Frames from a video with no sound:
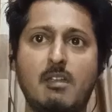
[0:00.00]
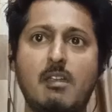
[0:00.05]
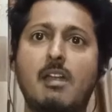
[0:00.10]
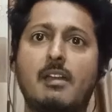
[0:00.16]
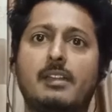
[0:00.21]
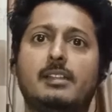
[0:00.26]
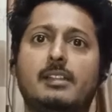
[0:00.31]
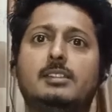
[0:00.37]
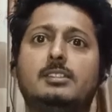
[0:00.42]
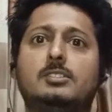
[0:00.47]

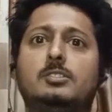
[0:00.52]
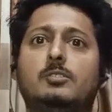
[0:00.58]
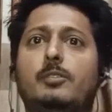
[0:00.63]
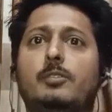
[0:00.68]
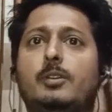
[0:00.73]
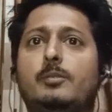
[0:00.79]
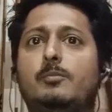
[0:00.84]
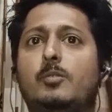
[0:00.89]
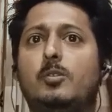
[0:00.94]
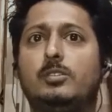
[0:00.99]
hitting this
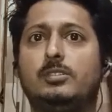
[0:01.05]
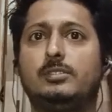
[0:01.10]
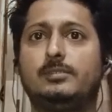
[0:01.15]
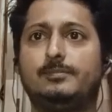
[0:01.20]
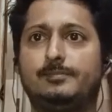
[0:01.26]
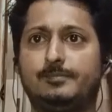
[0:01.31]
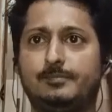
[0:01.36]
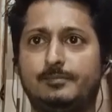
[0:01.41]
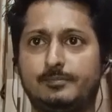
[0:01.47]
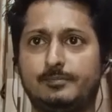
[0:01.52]
weak pawn.
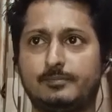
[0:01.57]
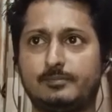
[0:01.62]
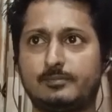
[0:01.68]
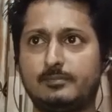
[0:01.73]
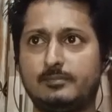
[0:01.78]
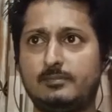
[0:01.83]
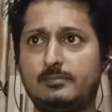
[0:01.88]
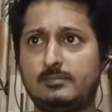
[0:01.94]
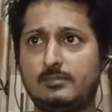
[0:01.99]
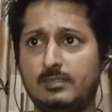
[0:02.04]

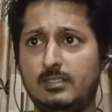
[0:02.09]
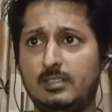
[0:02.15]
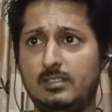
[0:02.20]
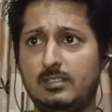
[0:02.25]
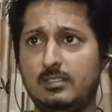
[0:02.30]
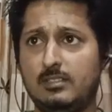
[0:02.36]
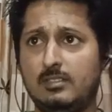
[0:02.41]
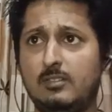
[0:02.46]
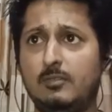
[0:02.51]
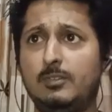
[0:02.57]

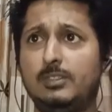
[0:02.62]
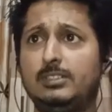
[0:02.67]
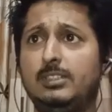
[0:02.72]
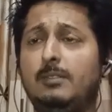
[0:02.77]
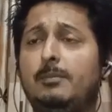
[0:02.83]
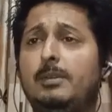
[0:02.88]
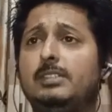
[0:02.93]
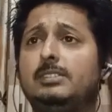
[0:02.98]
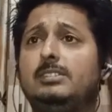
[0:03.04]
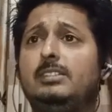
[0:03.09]
Wesley
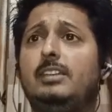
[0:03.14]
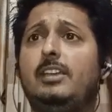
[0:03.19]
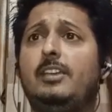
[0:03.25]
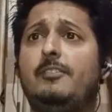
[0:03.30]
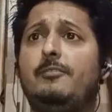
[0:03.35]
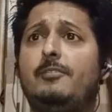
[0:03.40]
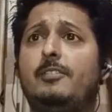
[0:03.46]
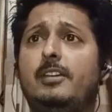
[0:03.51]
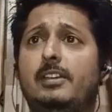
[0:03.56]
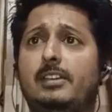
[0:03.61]
plays the
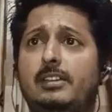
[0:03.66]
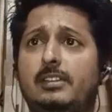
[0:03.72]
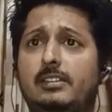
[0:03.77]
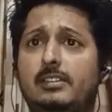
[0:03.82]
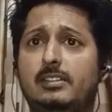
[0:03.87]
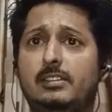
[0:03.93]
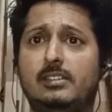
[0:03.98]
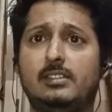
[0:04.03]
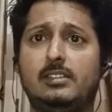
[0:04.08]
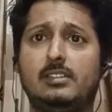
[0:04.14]
a5,
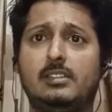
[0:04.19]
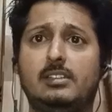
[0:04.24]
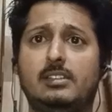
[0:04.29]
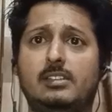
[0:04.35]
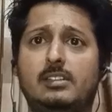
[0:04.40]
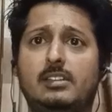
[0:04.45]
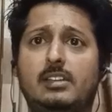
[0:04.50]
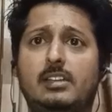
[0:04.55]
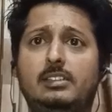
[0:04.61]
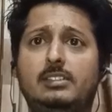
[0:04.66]

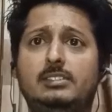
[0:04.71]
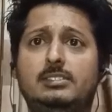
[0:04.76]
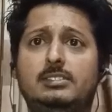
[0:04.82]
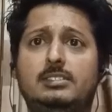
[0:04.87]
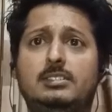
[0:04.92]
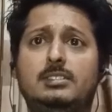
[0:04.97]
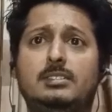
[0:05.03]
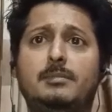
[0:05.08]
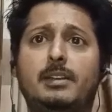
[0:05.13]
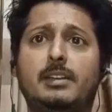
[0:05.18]
and
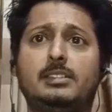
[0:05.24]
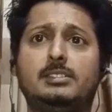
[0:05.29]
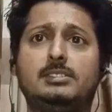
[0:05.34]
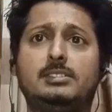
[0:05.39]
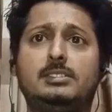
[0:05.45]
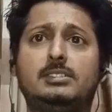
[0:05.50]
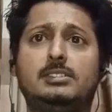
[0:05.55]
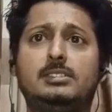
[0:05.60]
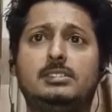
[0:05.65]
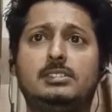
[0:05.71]
just Magnus
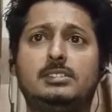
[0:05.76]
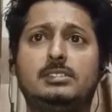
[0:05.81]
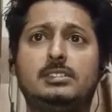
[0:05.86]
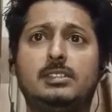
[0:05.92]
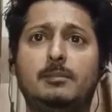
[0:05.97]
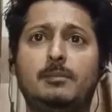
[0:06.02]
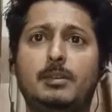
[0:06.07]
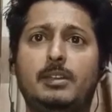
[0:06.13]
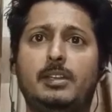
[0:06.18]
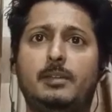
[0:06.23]

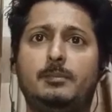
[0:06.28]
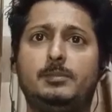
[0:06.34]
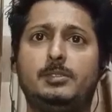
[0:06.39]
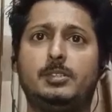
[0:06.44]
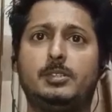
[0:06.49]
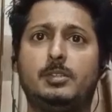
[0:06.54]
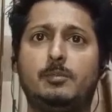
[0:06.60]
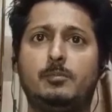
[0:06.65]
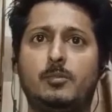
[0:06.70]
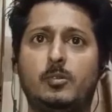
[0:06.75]
simply
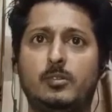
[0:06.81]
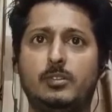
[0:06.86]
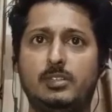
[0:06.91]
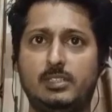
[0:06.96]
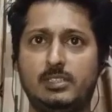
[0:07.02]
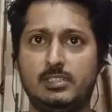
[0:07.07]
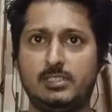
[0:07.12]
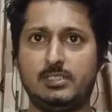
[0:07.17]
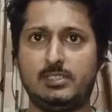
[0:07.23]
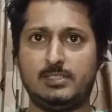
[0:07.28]
captured the pawn
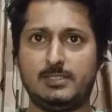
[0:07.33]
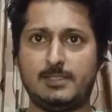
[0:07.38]
here.